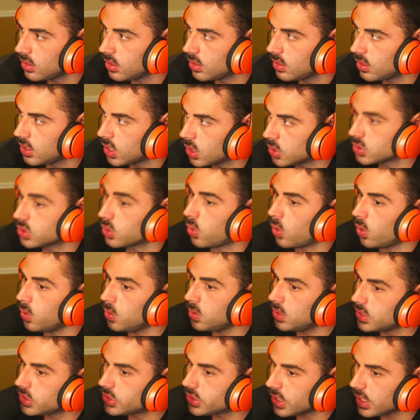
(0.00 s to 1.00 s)
I was like,
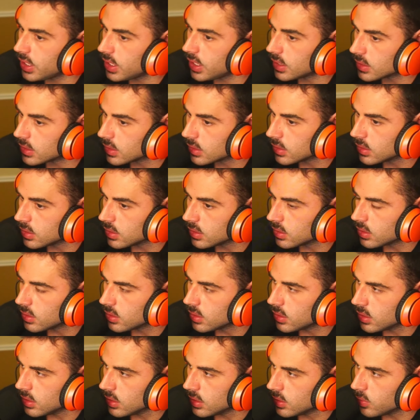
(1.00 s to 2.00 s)
holy shit.
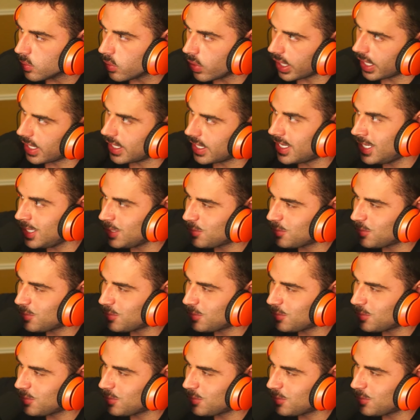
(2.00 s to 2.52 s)
Why did it